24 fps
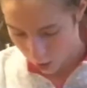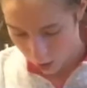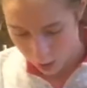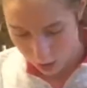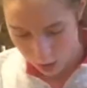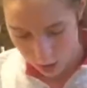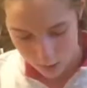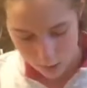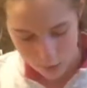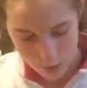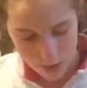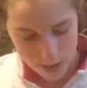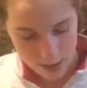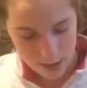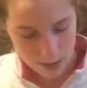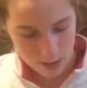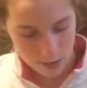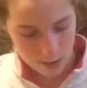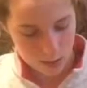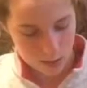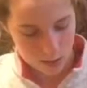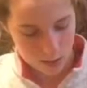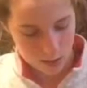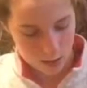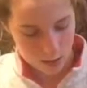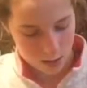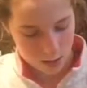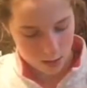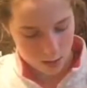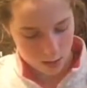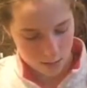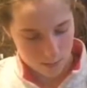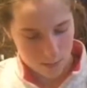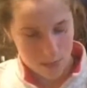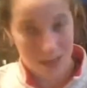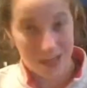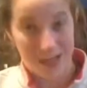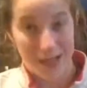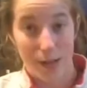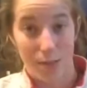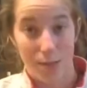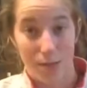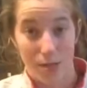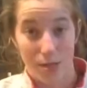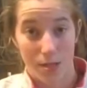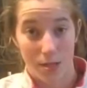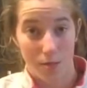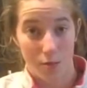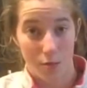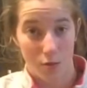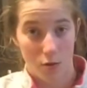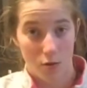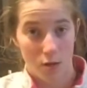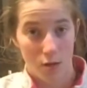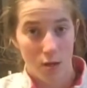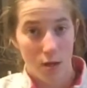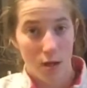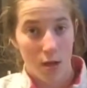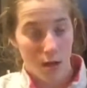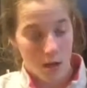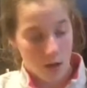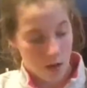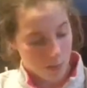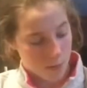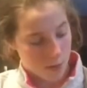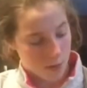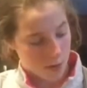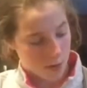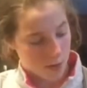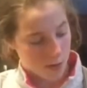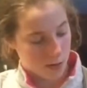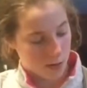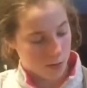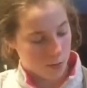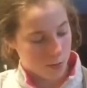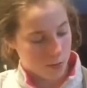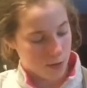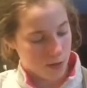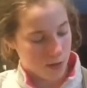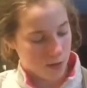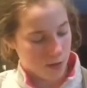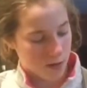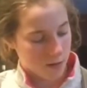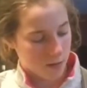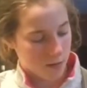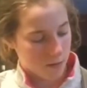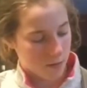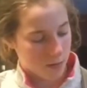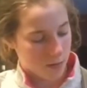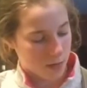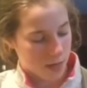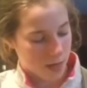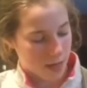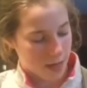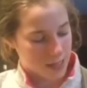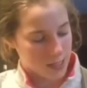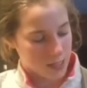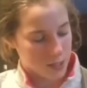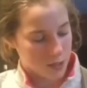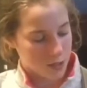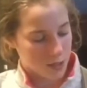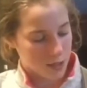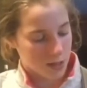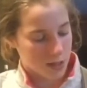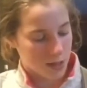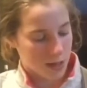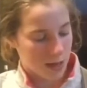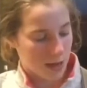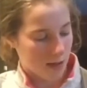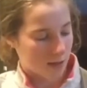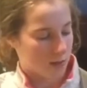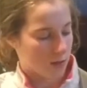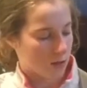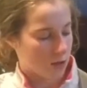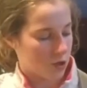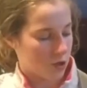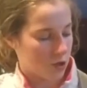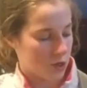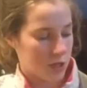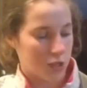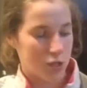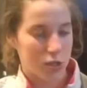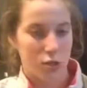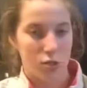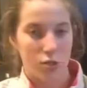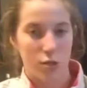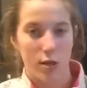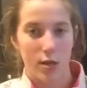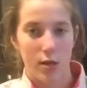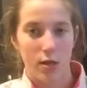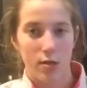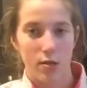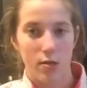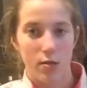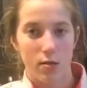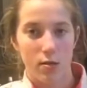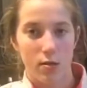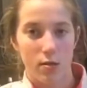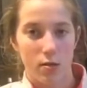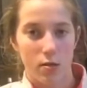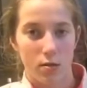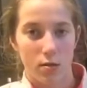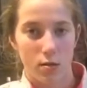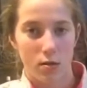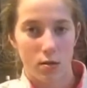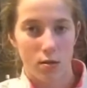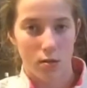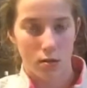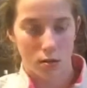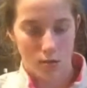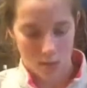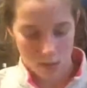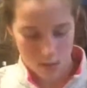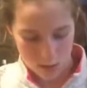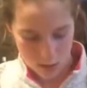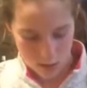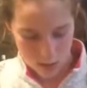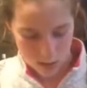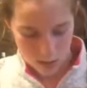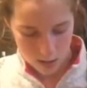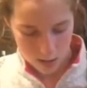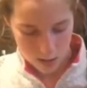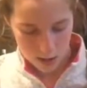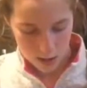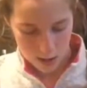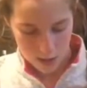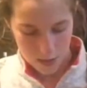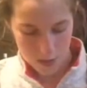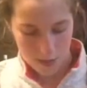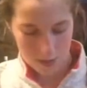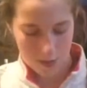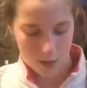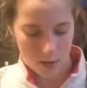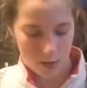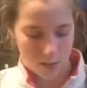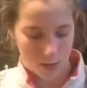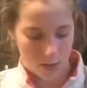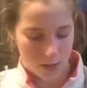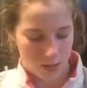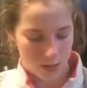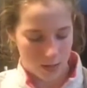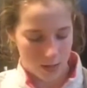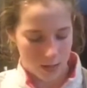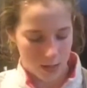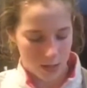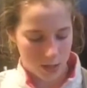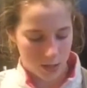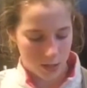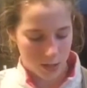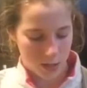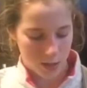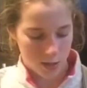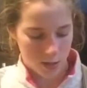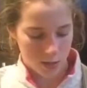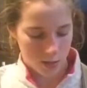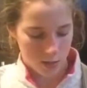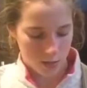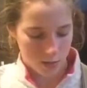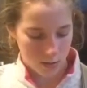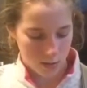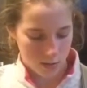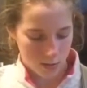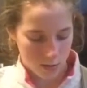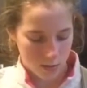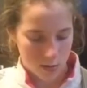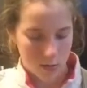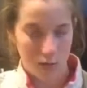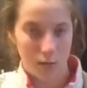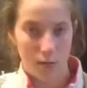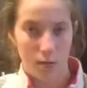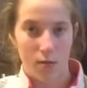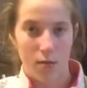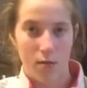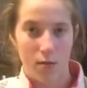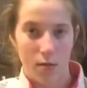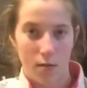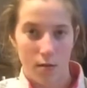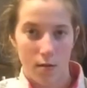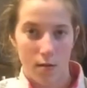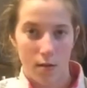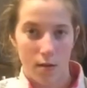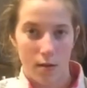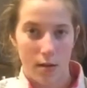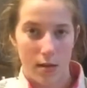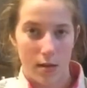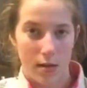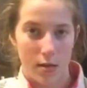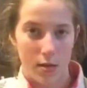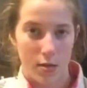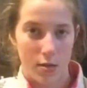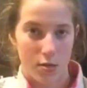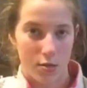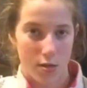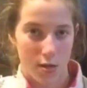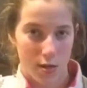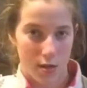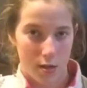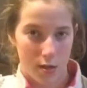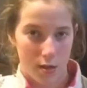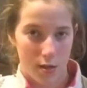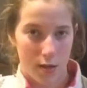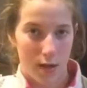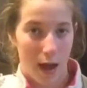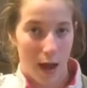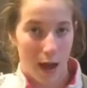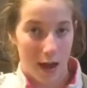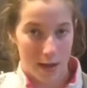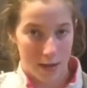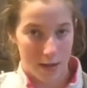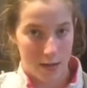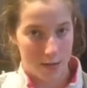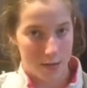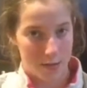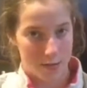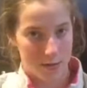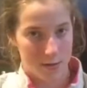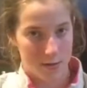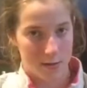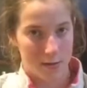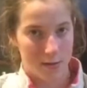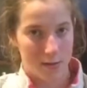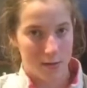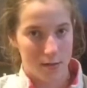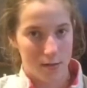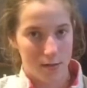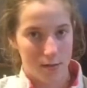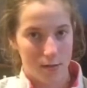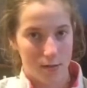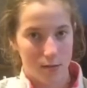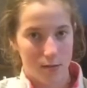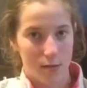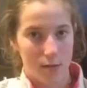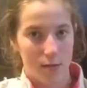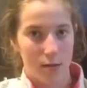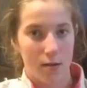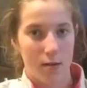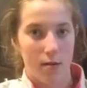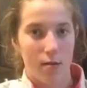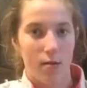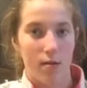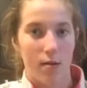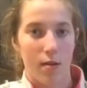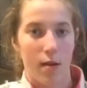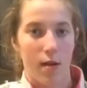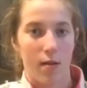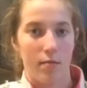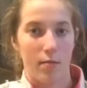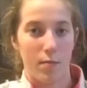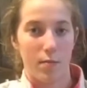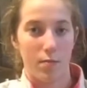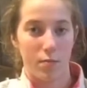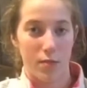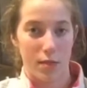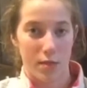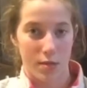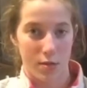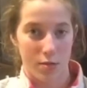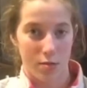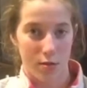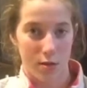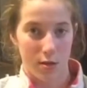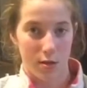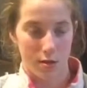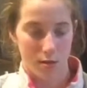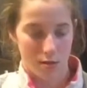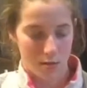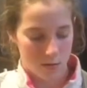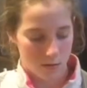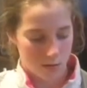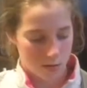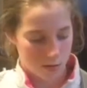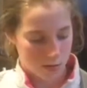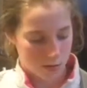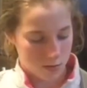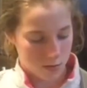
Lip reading: you're going to pick it's going to be the same chords, but you're going to pick the A string and the G string. You're gonna play the D string, E string, high E string, and then B string.